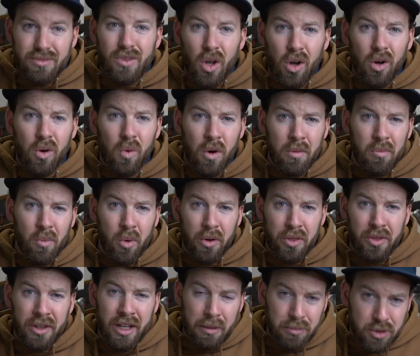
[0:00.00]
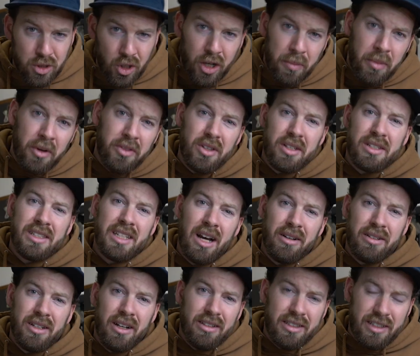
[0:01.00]
Oh, one more thing. I'm sorry about the
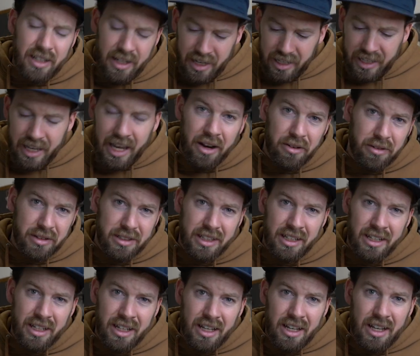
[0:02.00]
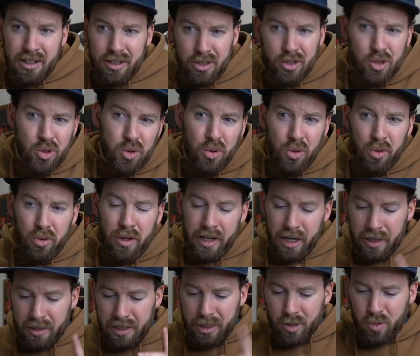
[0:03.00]
sound outside. I can't really control
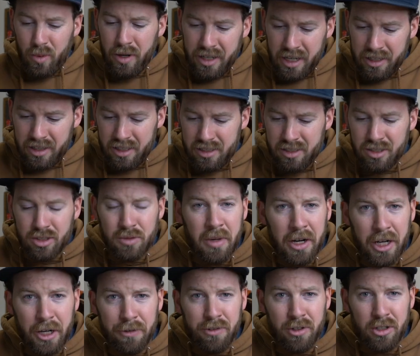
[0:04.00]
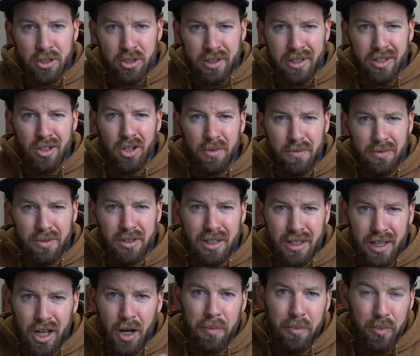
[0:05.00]
that. That's why I got this little microphone to try to hopefully
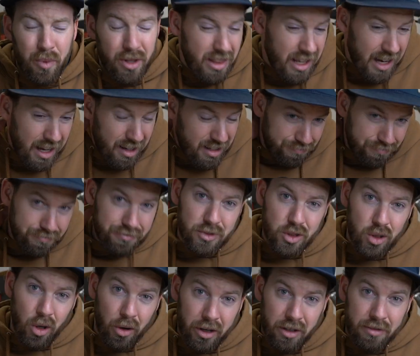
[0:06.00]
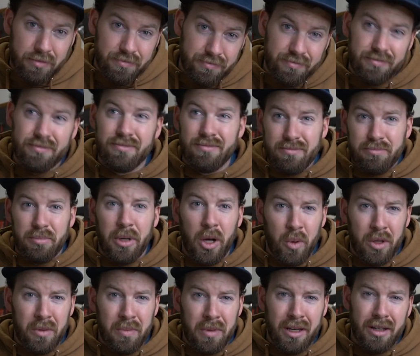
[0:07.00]
help with that. Sorry. Bear
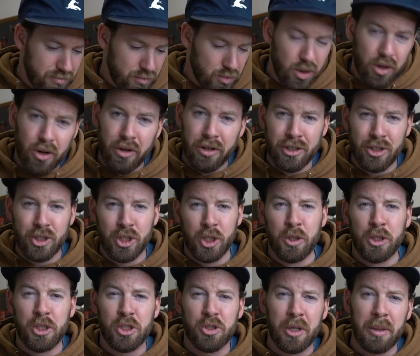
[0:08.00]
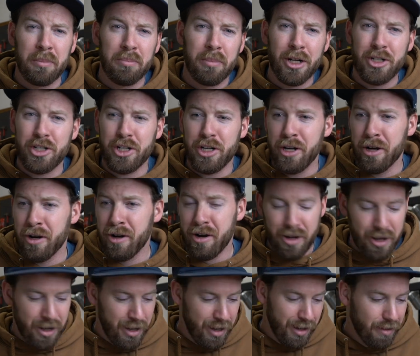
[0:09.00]
with me. We're all on a shoestring budget here.
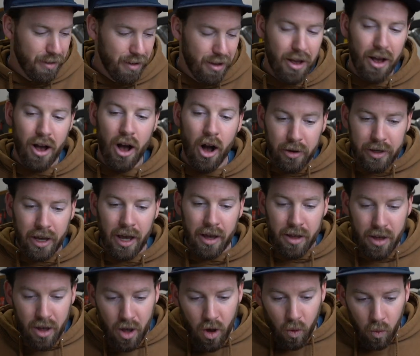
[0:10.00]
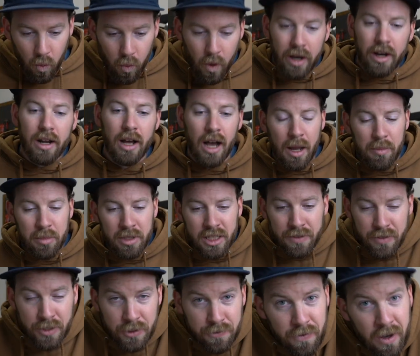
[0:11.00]
Okay, what I
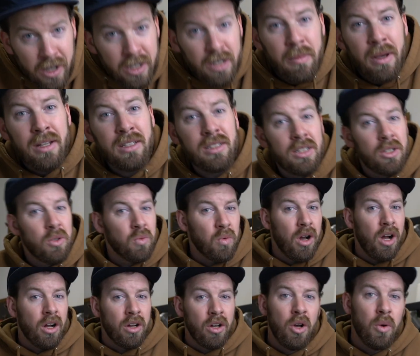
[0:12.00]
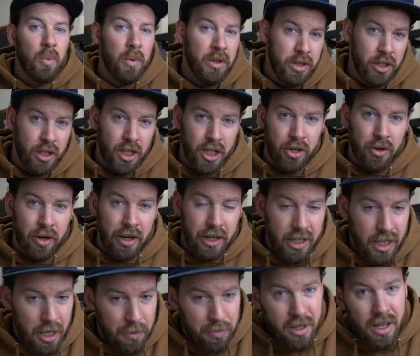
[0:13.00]
believe is fundamentally wrong with the Keurig
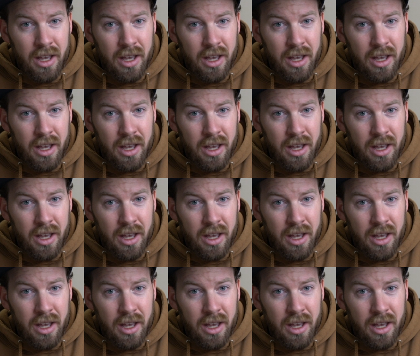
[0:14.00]
cup.